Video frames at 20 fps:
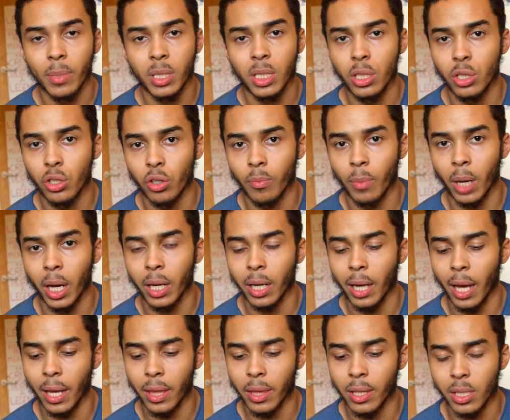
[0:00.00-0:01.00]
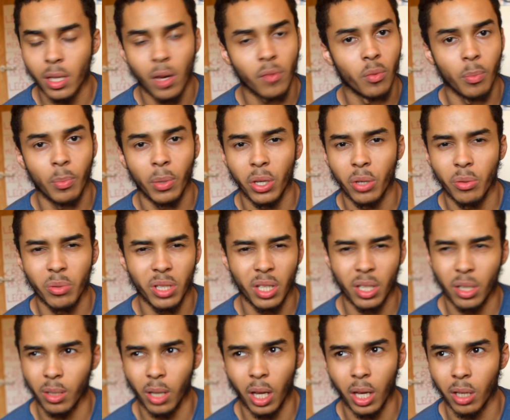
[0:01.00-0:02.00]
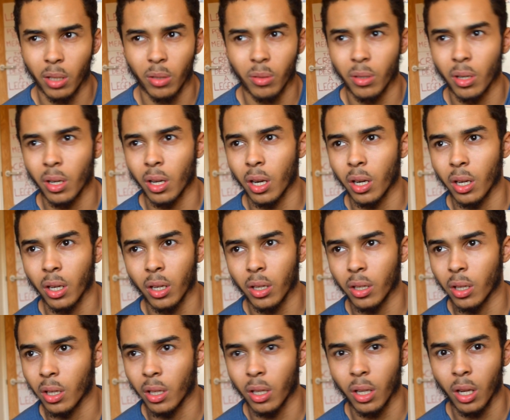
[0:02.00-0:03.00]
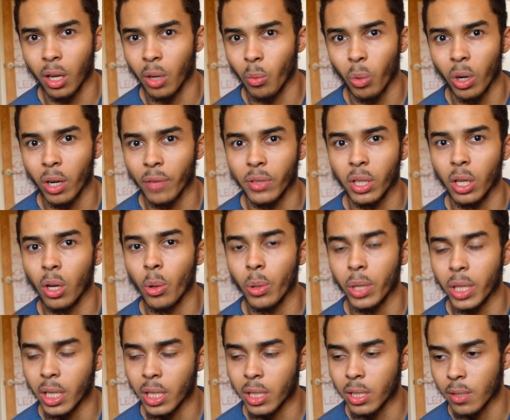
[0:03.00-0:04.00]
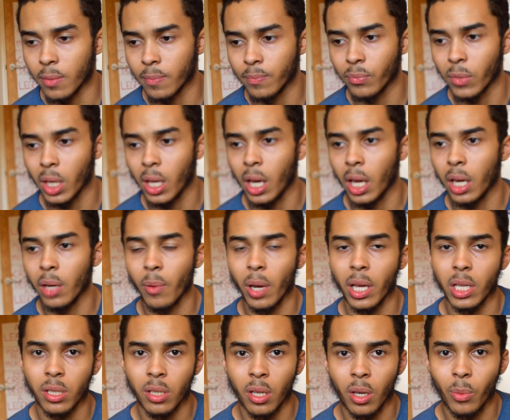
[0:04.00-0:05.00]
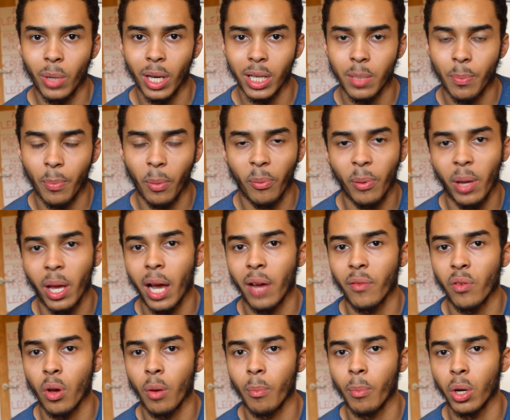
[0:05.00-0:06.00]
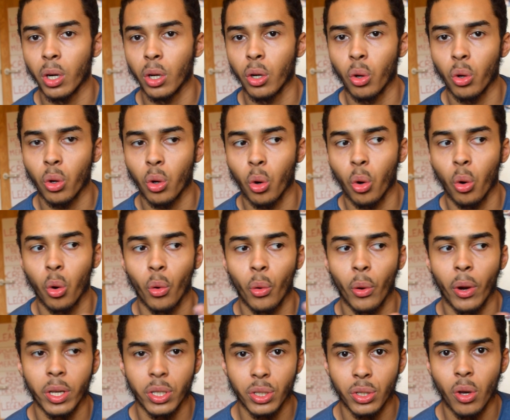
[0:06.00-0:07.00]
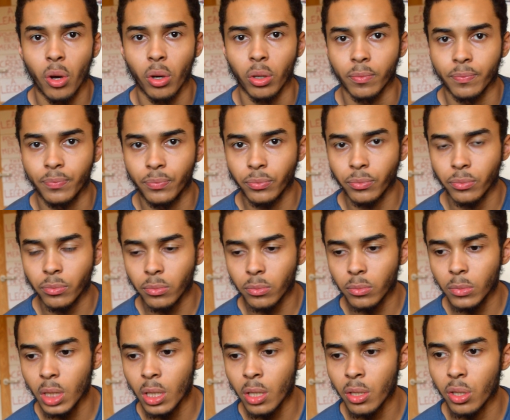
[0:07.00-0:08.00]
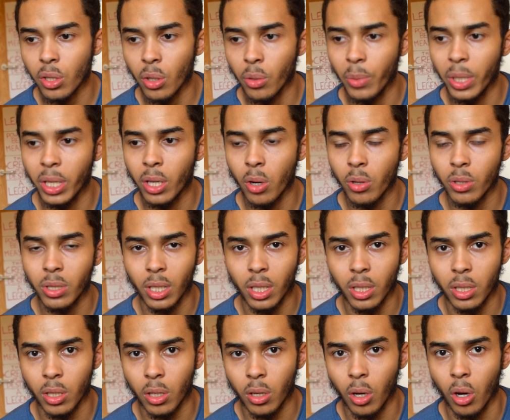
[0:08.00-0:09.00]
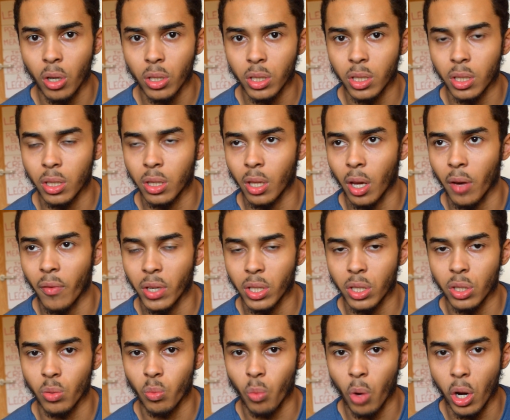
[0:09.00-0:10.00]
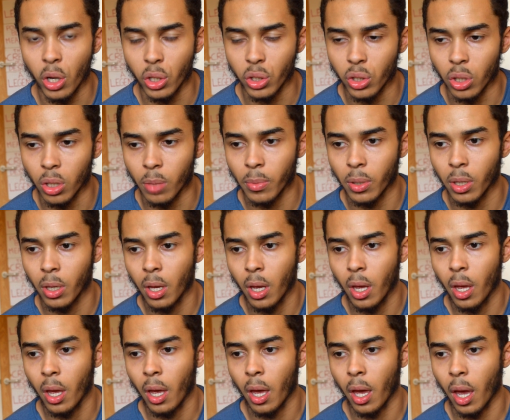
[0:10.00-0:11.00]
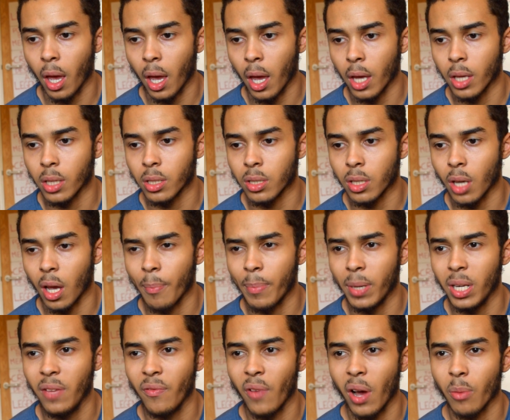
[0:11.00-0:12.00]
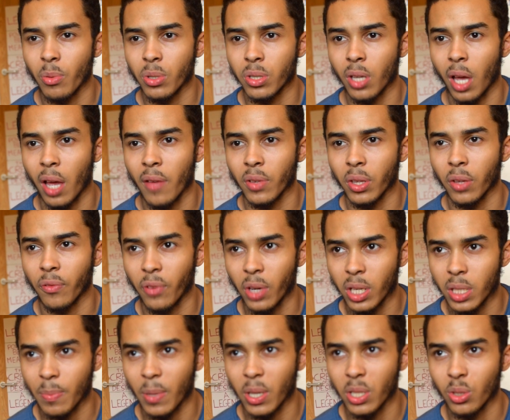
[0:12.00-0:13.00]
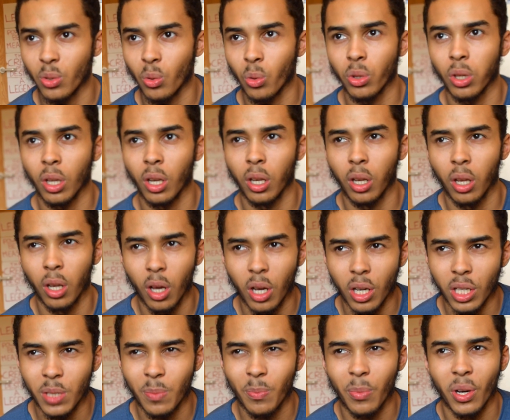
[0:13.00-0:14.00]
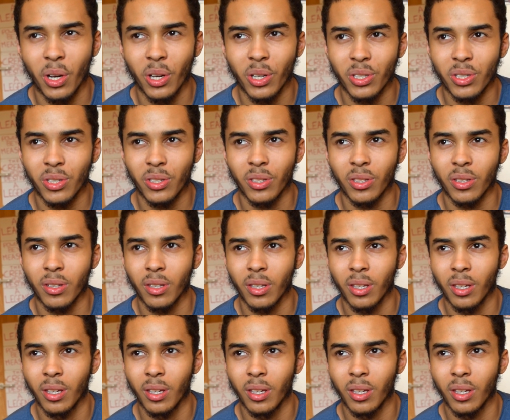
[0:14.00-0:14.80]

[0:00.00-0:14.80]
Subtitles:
teacher of mine, and this other boy who was in like one of the lower years. Anyways, we had to prepare either a monologue or a song. So we go to this casting director's workshop, and I believe I was either the first person or the last person